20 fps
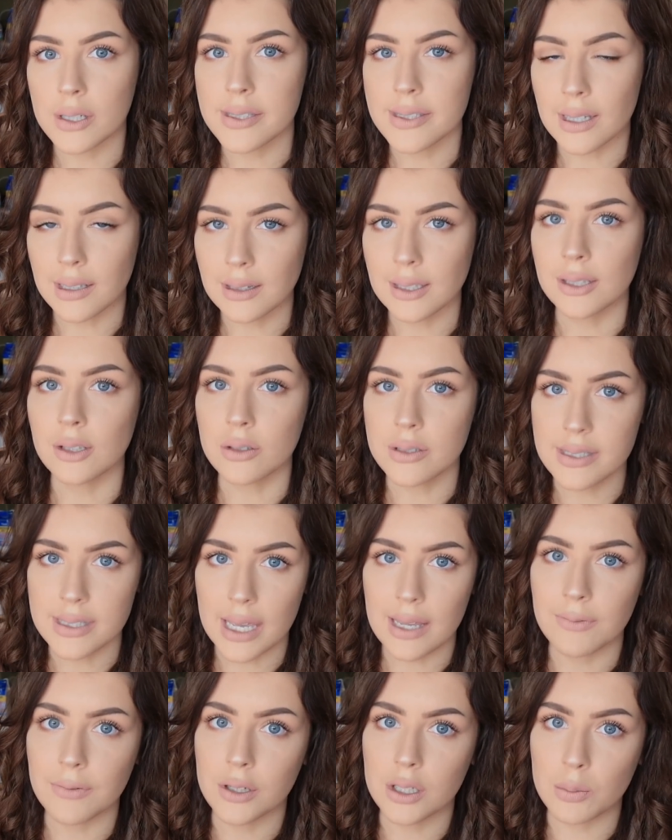it's a little
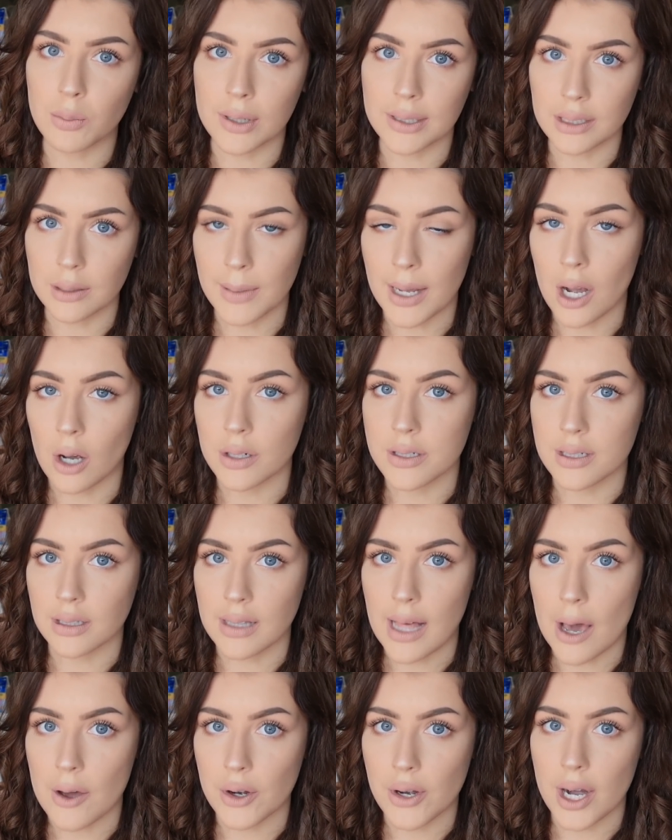safer to bring them out into
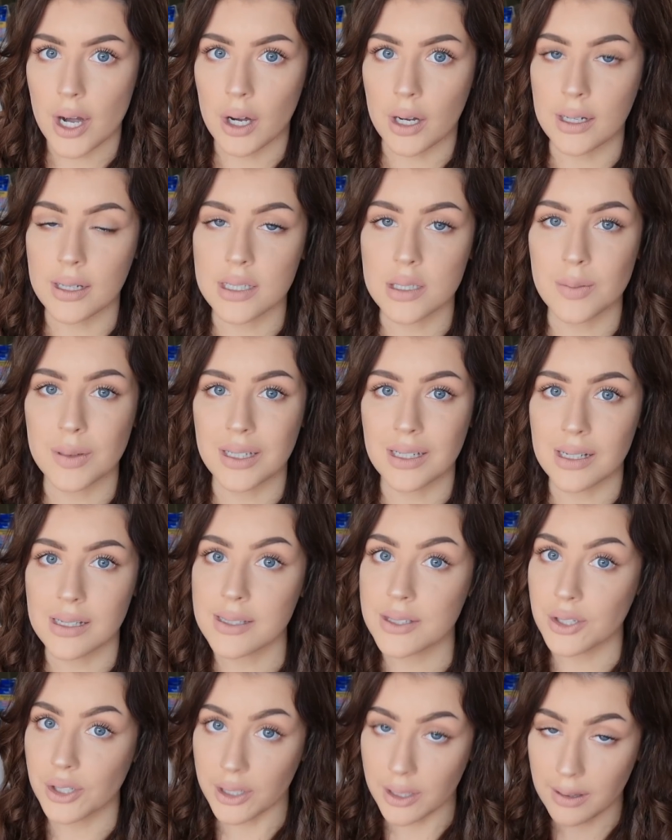louder areas
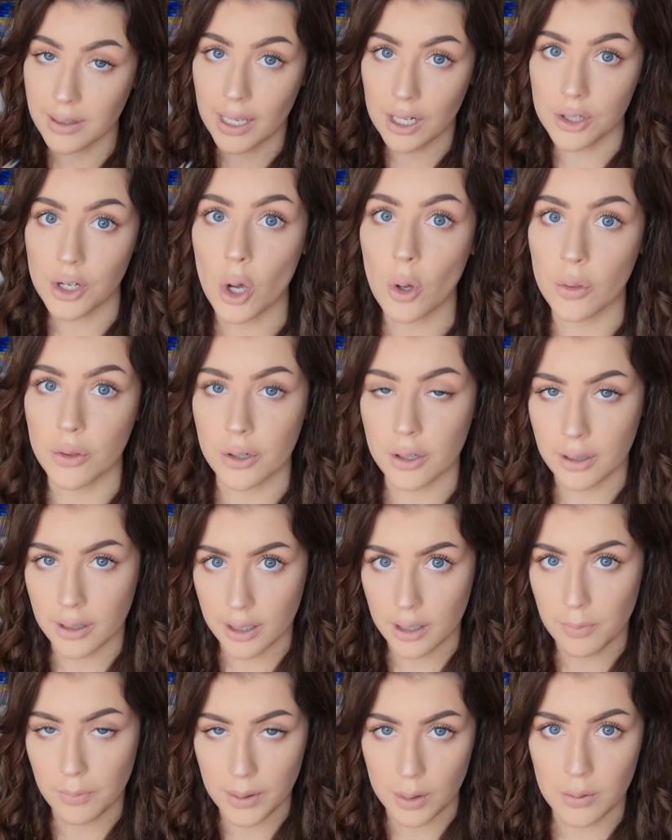because they know they're
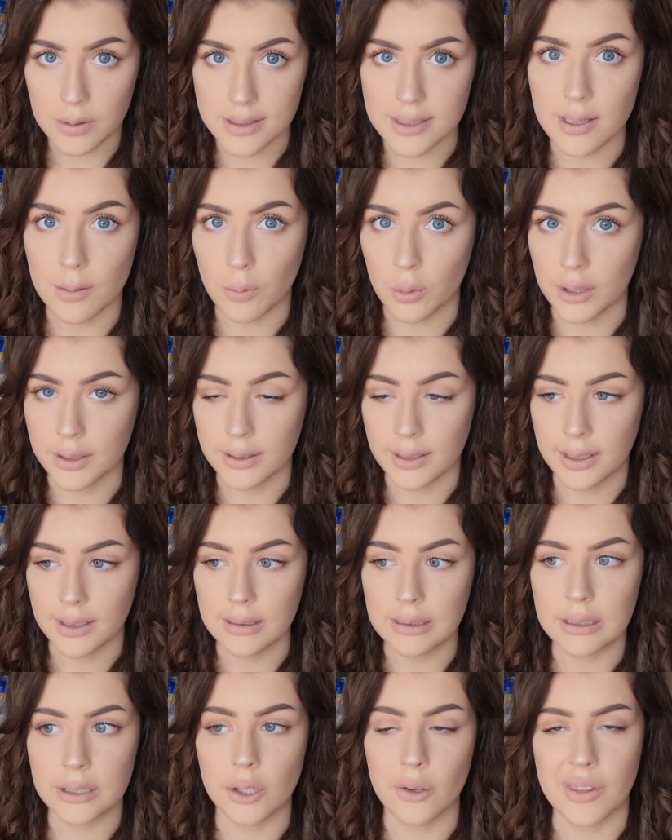gonna be with someone
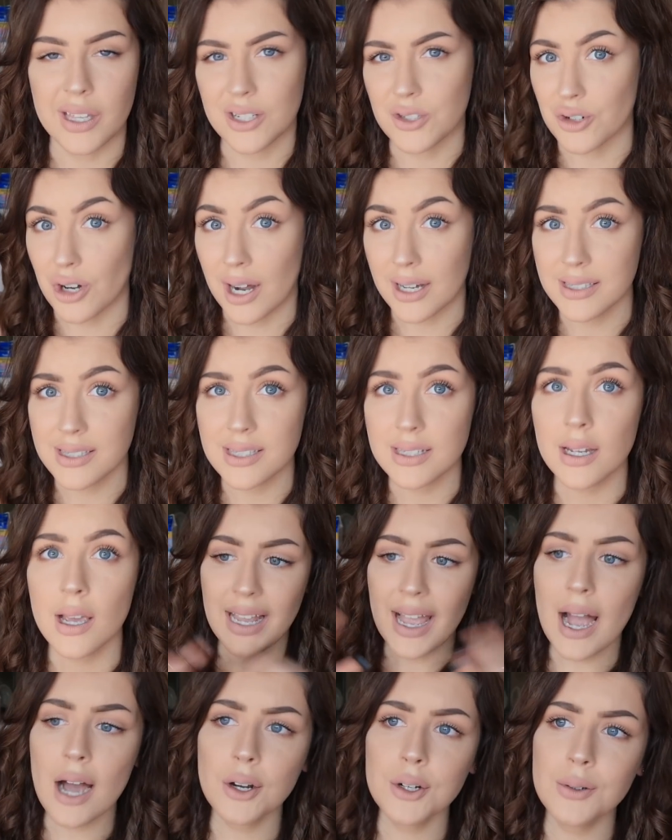that, you know, they trust.
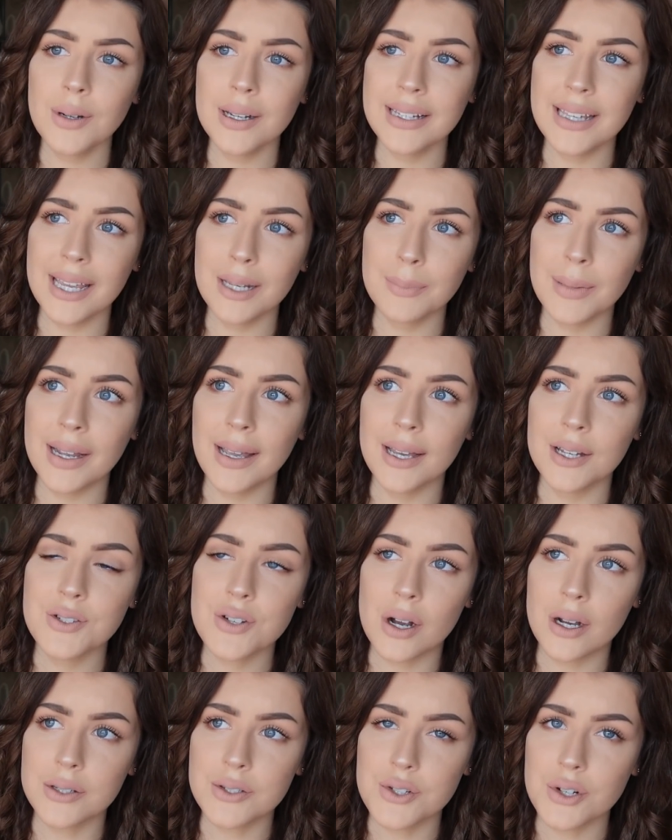How do I gain my
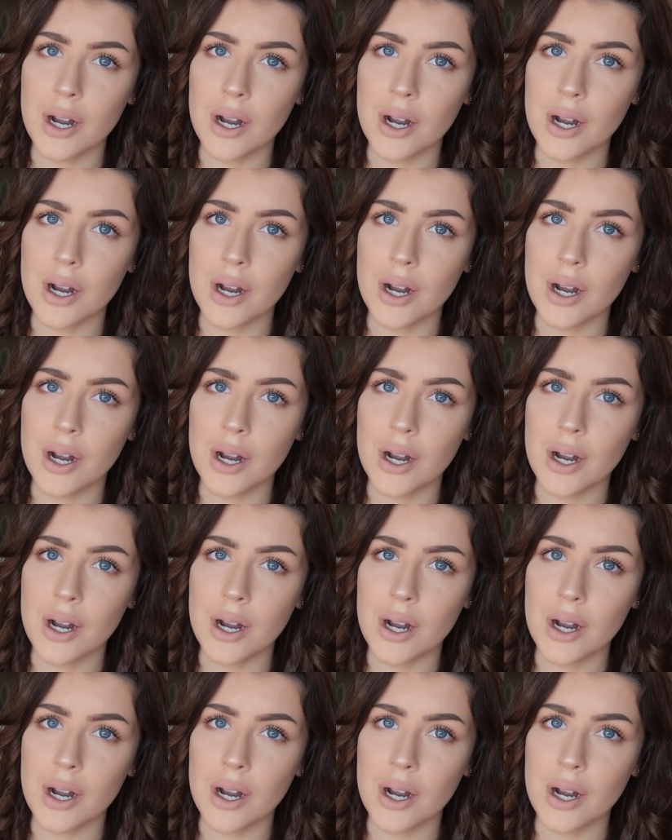hedgehog's